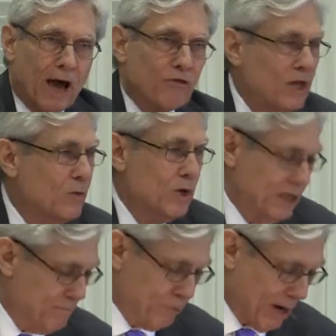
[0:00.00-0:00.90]
I think we
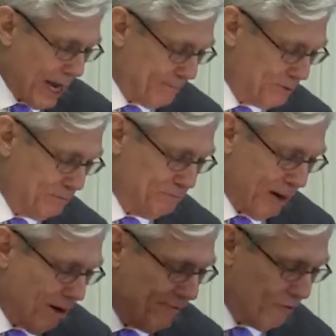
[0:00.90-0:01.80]
could perhaps
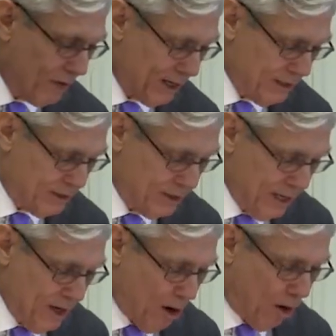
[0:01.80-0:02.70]

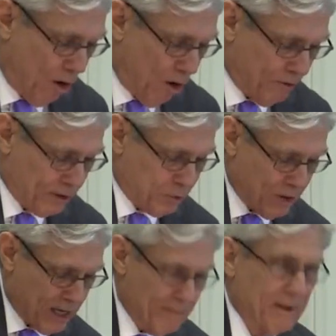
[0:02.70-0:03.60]
paraphrase all that's
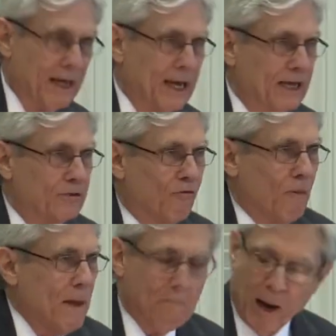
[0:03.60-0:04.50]
within me as
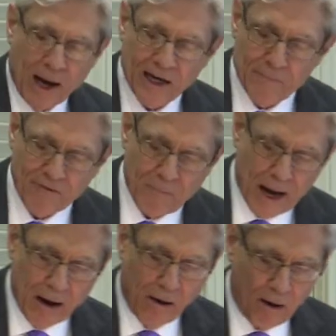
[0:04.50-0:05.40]
from the bottom of
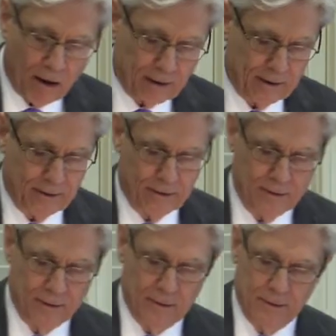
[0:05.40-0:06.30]
my heart.
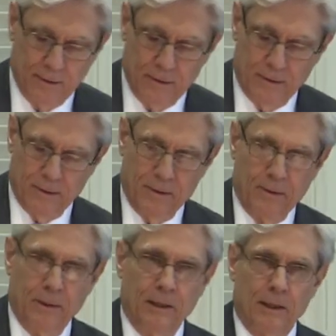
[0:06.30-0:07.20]

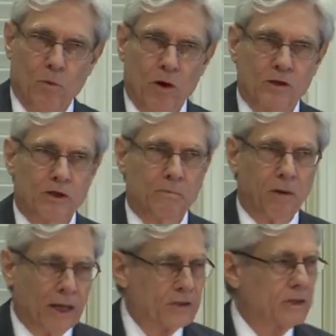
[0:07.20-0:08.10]
He wants to
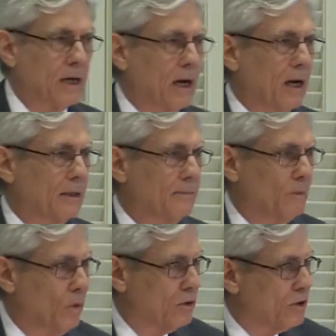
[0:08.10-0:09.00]
bless God.
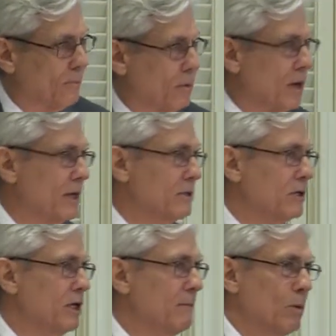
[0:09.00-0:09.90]
He wants to
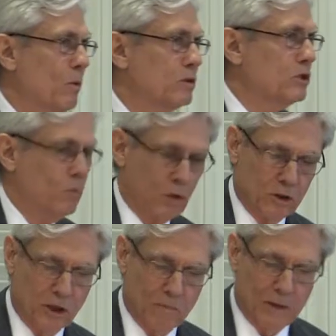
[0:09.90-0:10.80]
praise him. He wants to
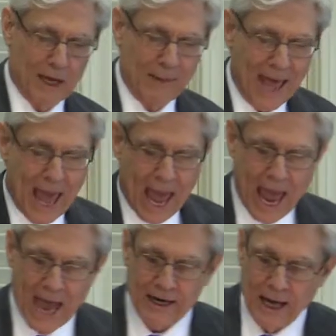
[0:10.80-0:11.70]
worship him.
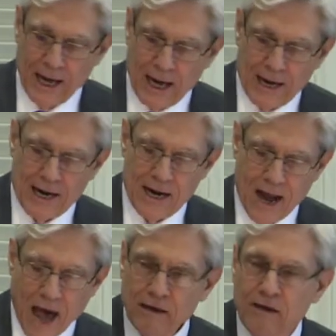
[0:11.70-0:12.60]
And
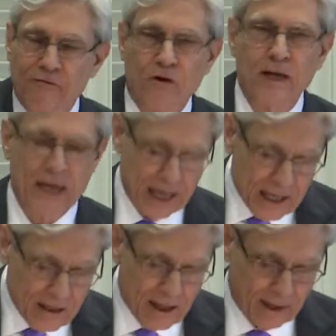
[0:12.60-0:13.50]
not to forget
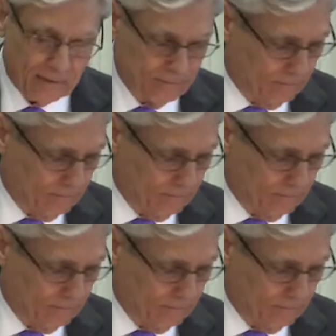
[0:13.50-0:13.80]
anything.